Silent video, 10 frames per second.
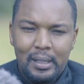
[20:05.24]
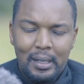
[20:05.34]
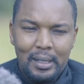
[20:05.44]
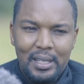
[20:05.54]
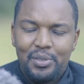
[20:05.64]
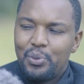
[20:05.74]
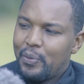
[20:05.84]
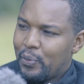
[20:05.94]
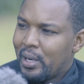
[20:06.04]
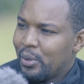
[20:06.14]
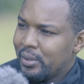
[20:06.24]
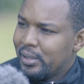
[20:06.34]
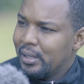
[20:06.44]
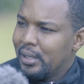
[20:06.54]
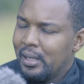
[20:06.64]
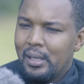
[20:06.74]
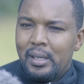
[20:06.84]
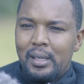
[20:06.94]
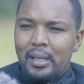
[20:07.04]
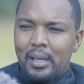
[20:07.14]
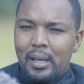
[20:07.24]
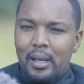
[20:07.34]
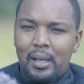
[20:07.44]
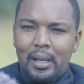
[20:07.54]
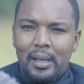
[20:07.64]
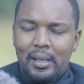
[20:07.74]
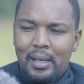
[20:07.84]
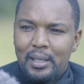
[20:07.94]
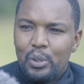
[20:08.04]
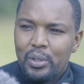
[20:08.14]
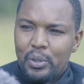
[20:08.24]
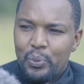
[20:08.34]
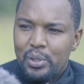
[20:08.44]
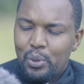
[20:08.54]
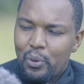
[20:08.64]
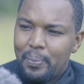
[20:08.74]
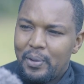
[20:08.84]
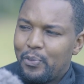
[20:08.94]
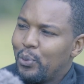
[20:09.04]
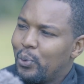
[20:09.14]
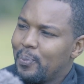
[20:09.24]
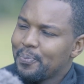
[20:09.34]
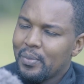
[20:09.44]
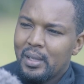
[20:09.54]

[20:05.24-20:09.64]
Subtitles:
Yeah, there's referrals, the dog that we saw before.